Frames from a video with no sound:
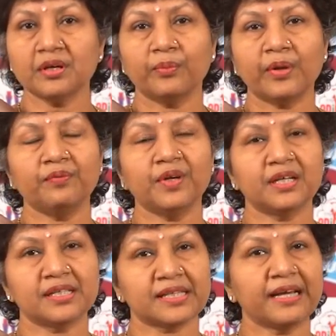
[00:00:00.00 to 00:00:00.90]
when we are
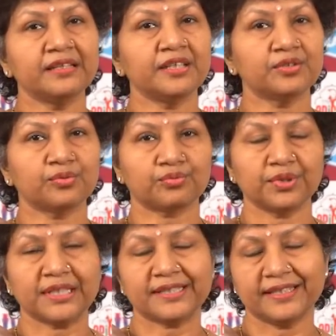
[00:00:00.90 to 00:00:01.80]
deciding to
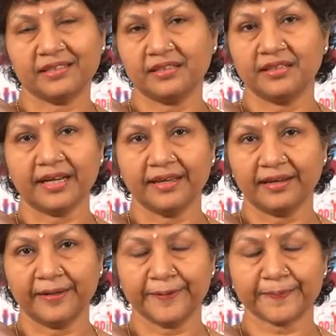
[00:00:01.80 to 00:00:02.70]
treat
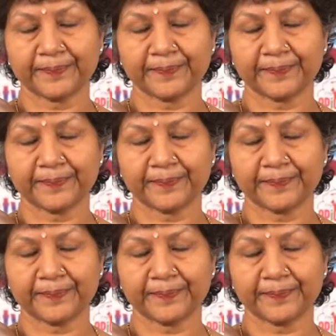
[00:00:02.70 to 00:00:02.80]
CTD-ILD.